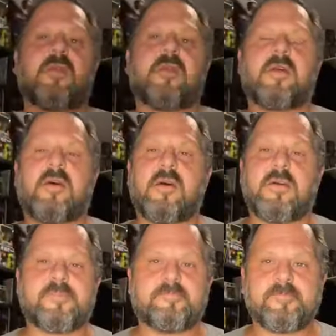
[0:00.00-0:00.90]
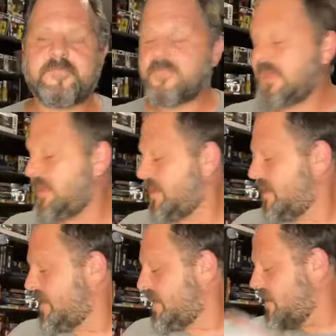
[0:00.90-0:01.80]
All
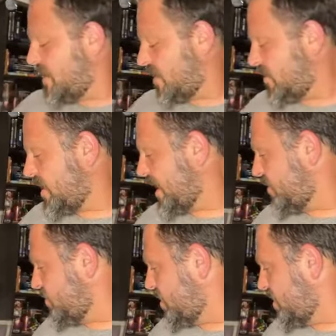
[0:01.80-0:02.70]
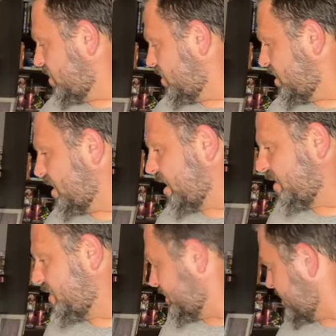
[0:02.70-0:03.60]
right, well, I think that